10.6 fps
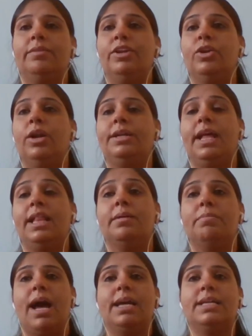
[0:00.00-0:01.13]
i will not tell
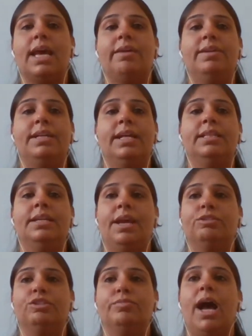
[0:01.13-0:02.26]
the marks i will tell the
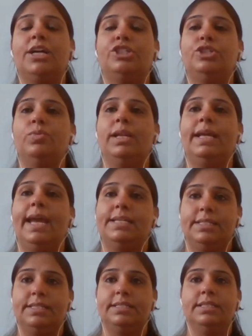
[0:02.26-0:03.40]
names marks you will
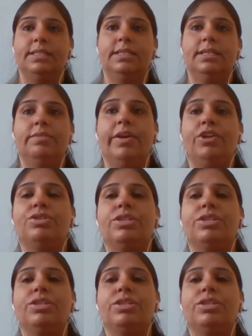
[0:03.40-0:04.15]
get when you